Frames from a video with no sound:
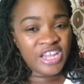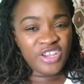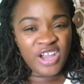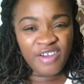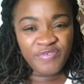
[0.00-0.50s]

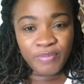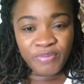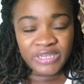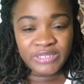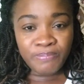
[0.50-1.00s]
and you have the
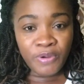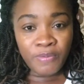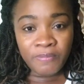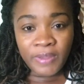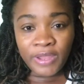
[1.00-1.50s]
breast
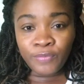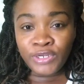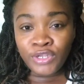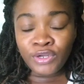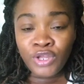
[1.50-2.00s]
pump, and
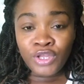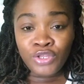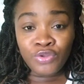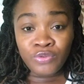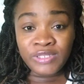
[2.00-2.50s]
when you
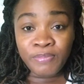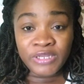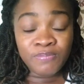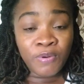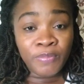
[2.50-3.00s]
use the
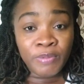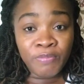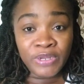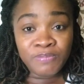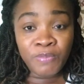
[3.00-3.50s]
breast
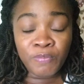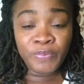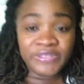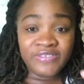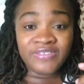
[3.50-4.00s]

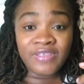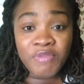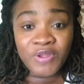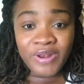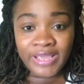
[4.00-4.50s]
pump will
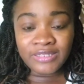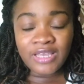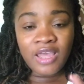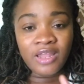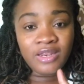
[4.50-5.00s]

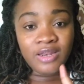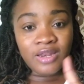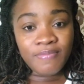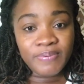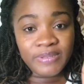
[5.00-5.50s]
stimulate the
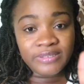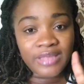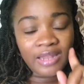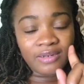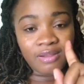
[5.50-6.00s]

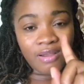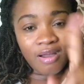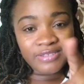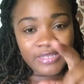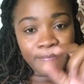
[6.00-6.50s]
nipples and
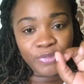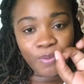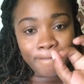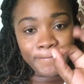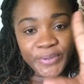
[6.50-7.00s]
cause them
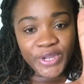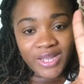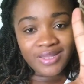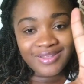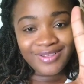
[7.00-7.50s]
to
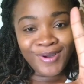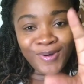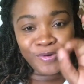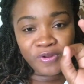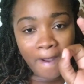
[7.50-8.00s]

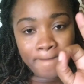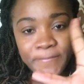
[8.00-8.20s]
out.